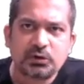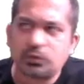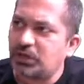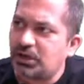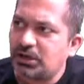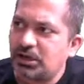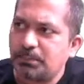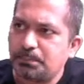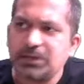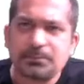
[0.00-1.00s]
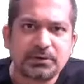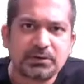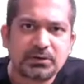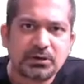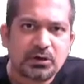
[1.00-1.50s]
to the
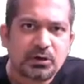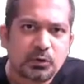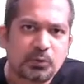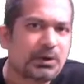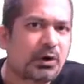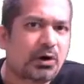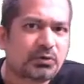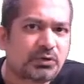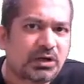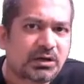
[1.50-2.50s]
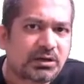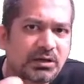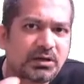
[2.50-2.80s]
people who belong to the